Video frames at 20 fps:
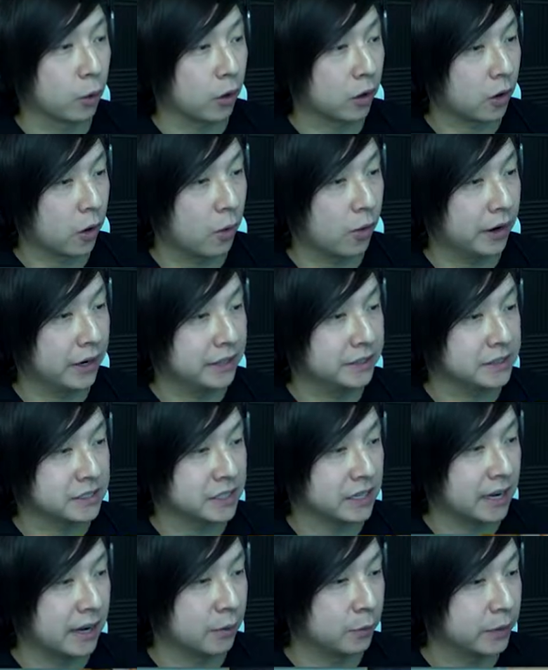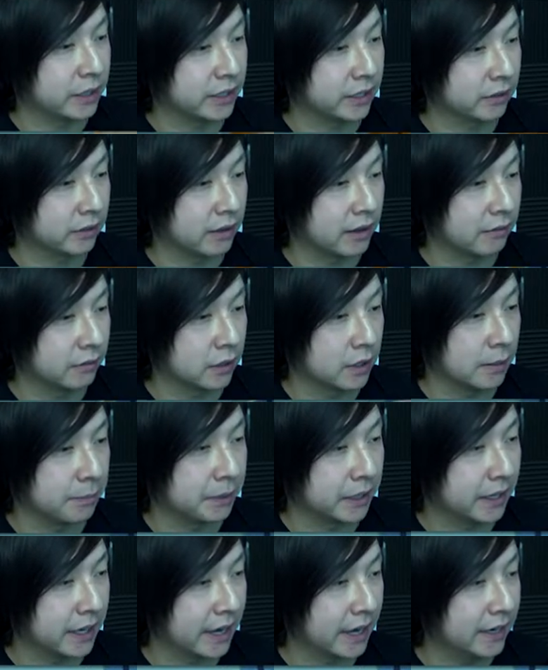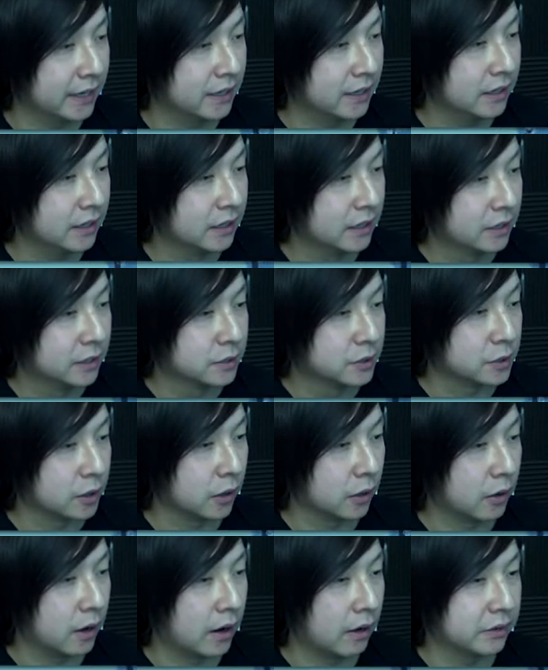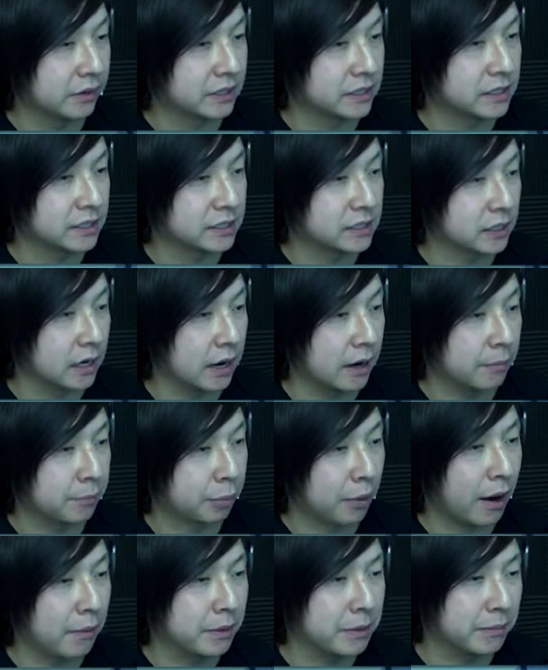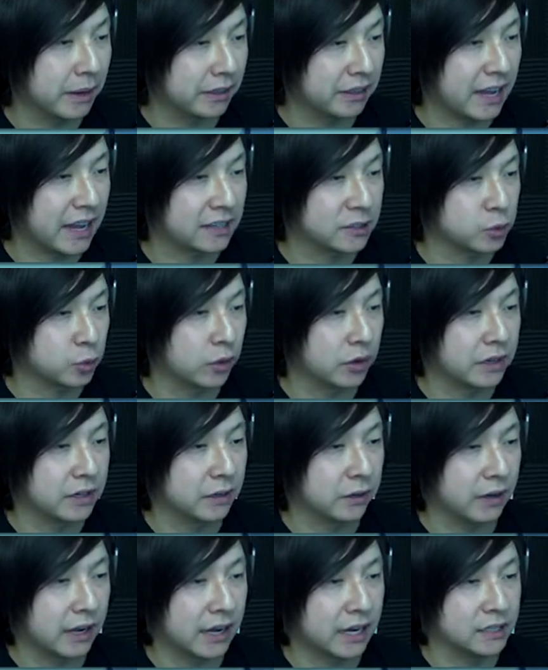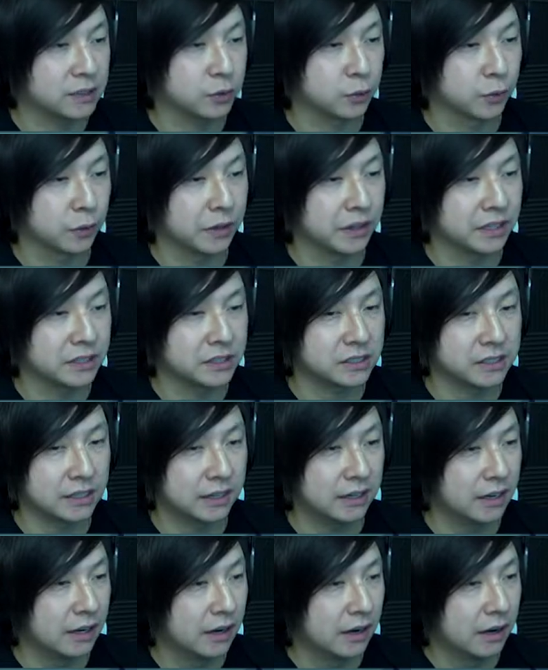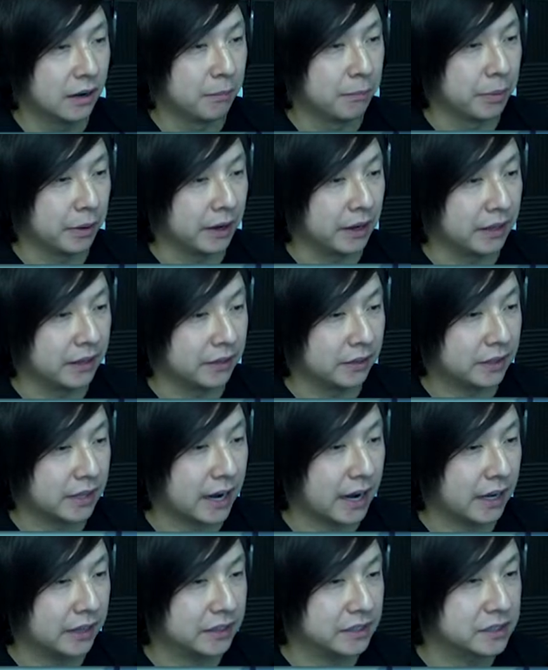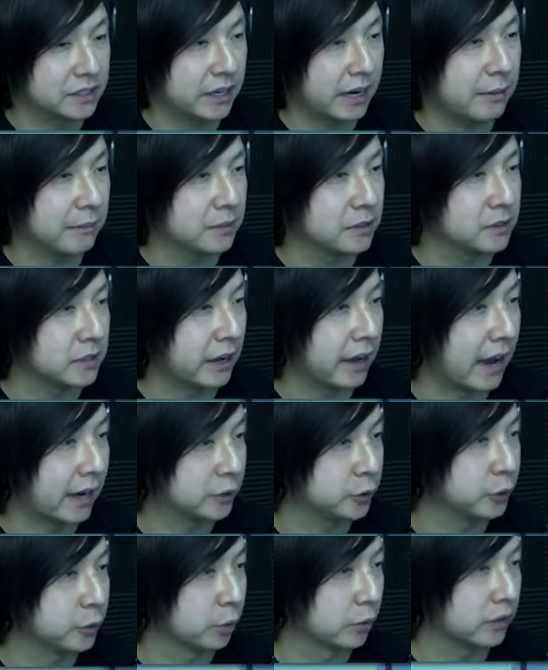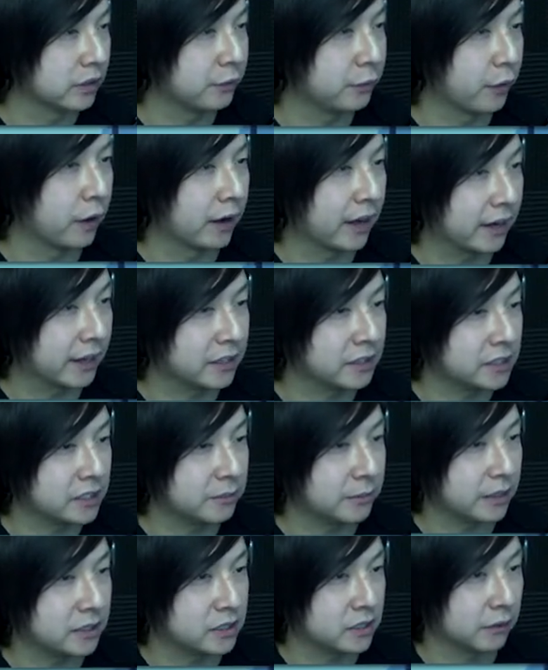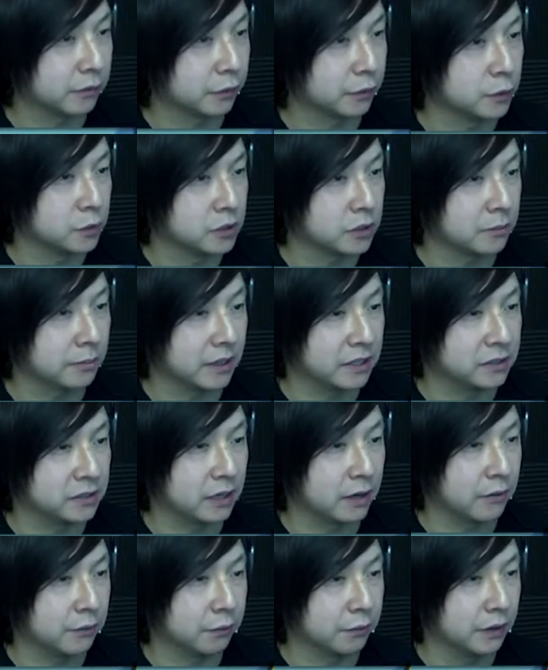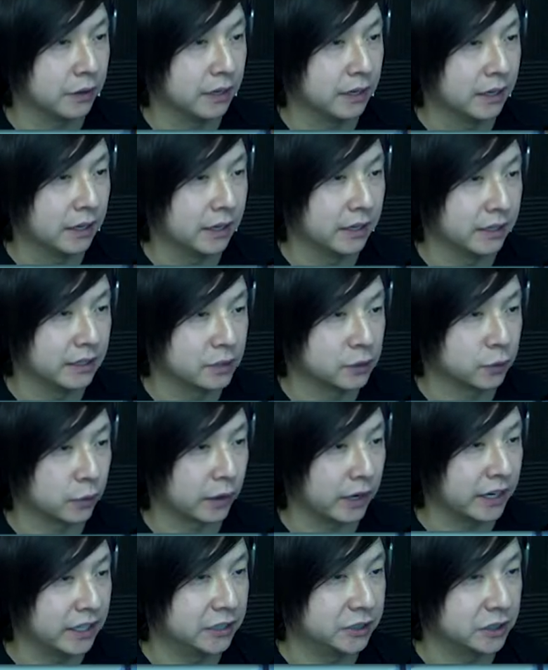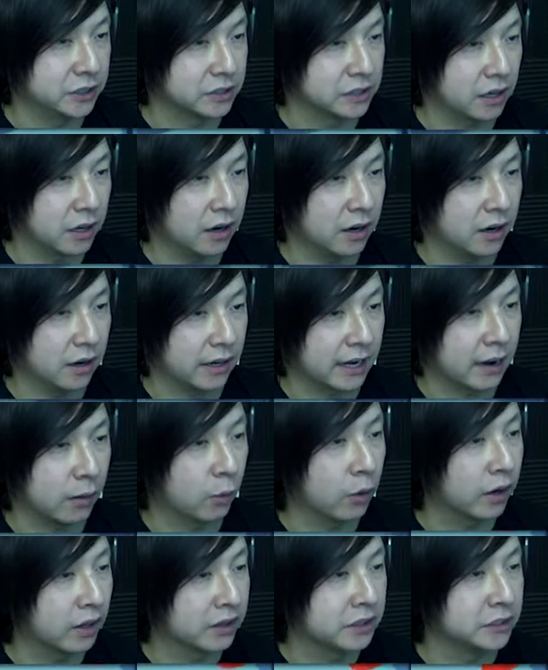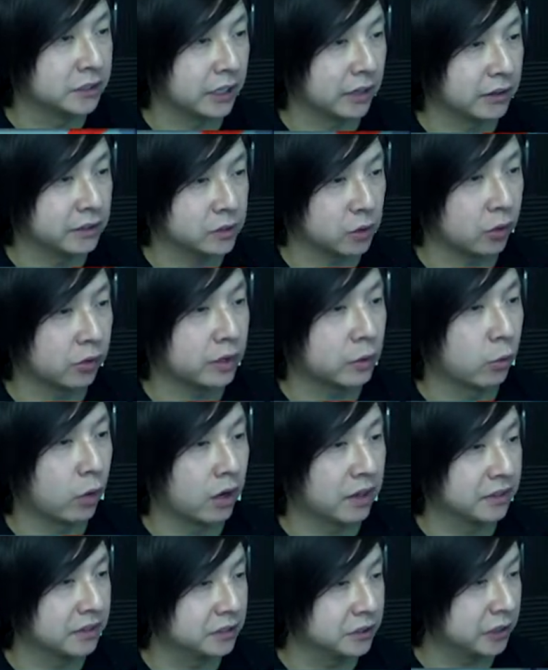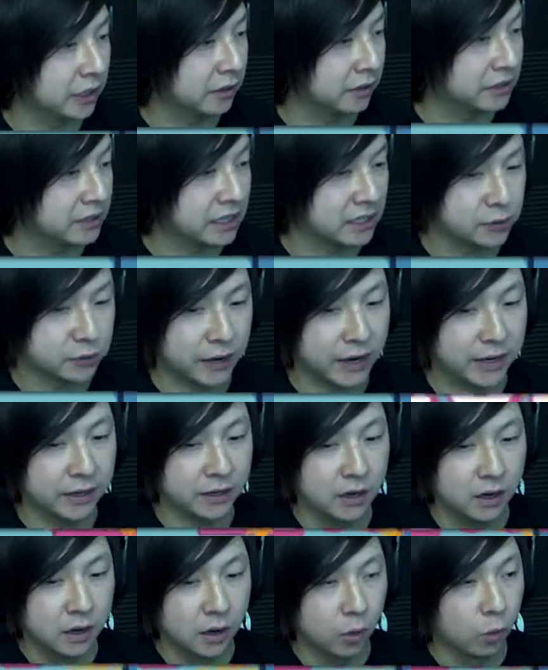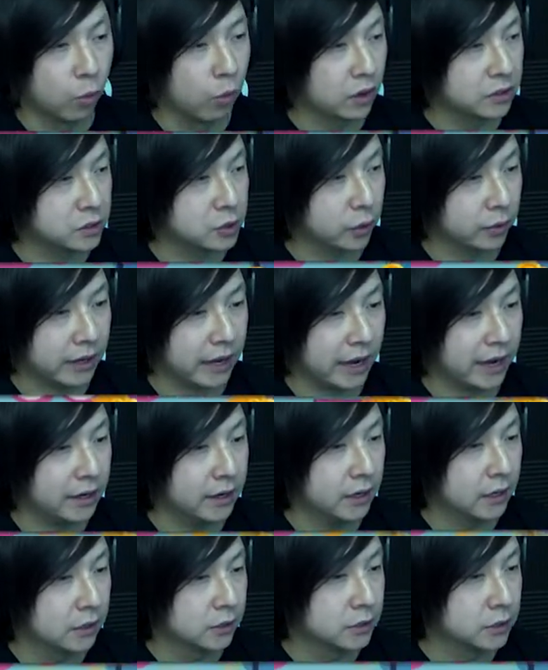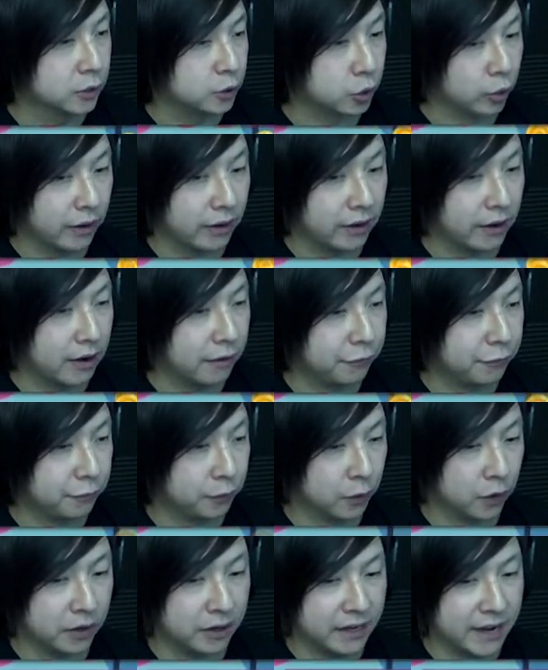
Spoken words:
more coins and we can level up again. So this is probably my last run here, guys, for this But God, this game is actually really fun. I could see myself losing myself in this for ages. Oh, I got one of the jellies. Only one of the jellies. That's fine. One's okay. The trade-off for a